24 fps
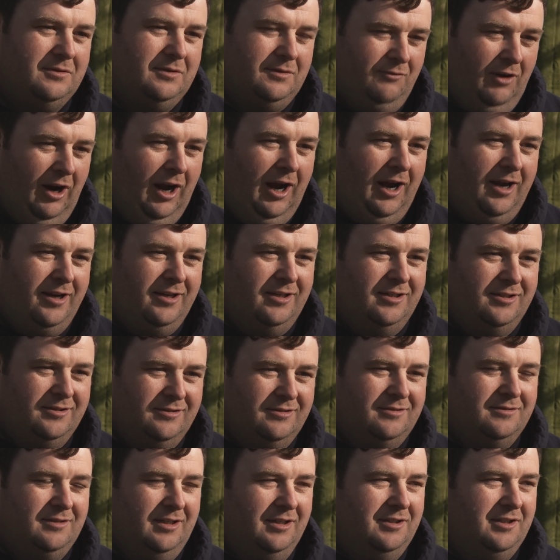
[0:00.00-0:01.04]
right,
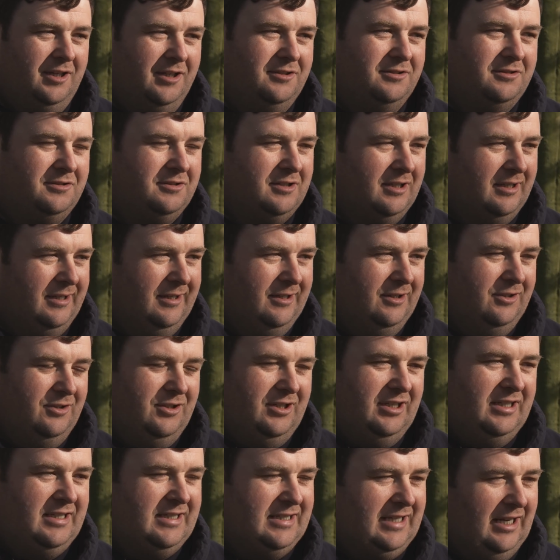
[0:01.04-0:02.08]
and
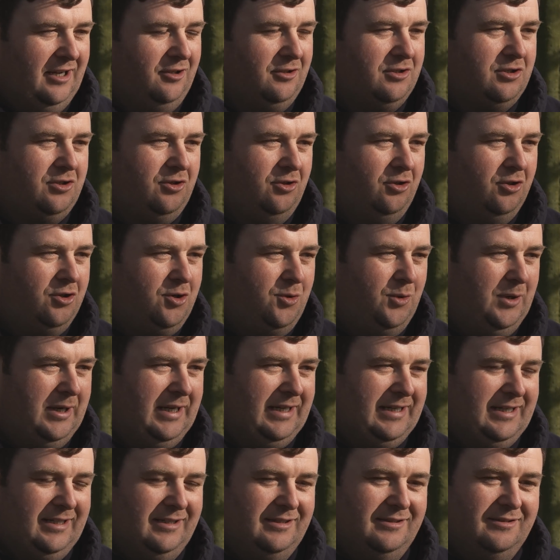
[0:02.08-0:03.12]
she's settled so
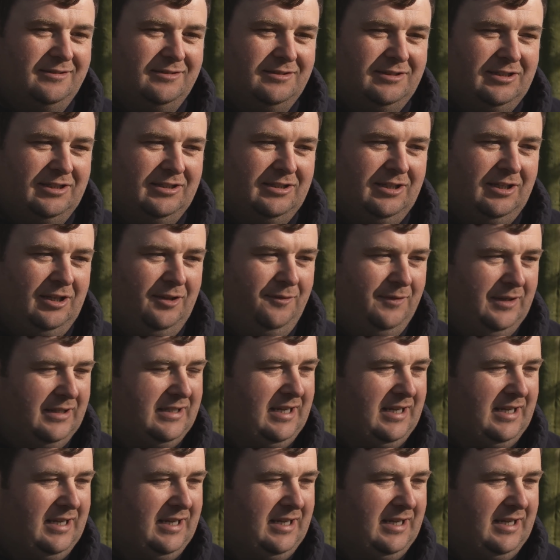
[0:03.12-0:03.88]
quick, and she's a lovely